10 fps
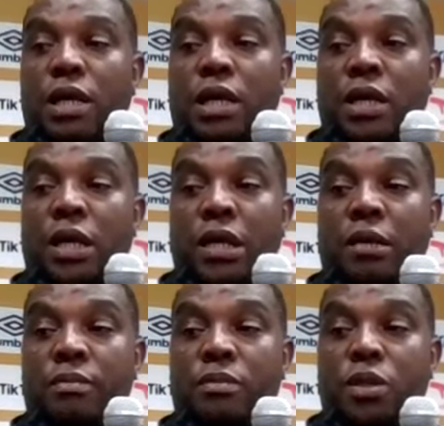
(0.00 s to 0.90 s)

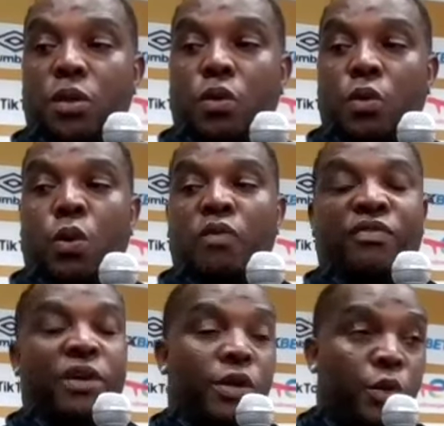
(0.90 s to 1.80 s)
um,
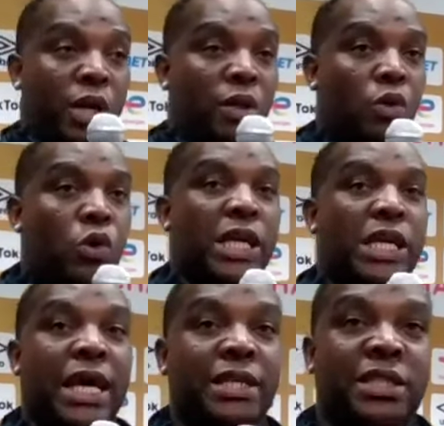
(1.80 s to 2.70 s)
very well
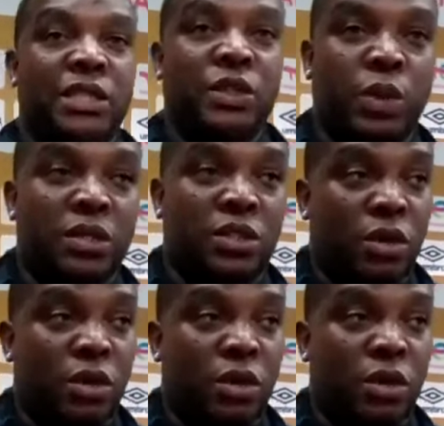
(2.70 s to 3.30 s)
organized as well.